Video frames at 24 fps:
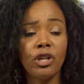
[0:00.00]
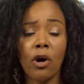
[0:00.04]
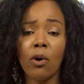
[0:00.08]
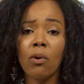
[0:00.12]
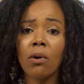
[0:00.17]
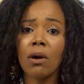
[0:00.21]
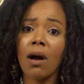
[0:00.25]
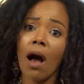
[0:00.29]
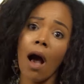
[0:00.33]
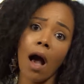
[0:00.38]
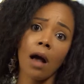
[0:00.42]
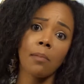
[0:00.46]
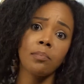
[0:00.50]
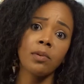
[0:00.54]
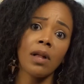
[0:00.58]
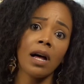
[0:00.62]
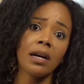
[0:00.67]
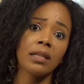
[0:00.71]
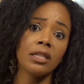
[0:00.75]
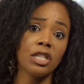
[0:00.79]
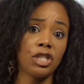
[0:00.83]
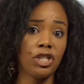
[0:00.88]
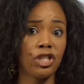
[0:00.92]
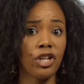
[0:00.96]
don't
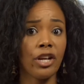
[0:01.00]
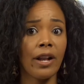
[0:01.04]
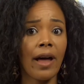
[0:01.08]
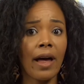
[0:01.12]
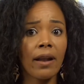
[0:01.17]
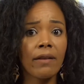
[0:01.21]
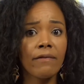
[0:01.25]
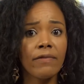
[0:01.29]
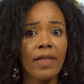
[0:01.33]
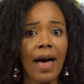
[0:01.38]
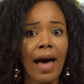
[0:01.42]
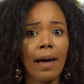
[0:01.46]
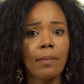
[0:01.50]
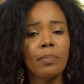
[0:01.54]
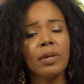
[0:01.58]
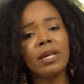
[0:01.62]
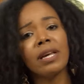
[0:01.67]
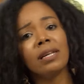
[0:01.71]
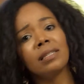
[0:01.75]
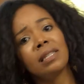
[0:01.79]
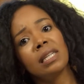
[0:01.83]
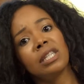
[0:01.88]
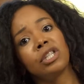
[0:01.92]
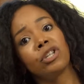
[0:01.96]
cock-block the shit out of that,
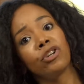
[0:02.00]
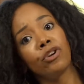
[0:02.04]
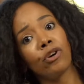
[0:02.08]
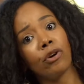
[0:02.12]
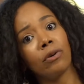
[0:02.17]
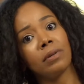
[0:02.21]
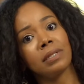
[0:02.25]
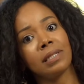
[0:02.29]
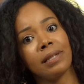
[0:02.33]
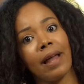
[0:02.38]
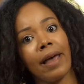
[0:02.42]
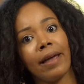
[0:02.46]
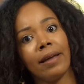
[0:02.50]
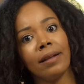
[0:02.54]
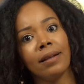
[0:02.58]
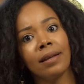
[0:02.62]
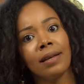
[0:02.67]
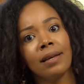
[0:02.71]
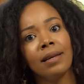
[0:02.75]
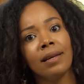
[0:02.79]
because it's girls night.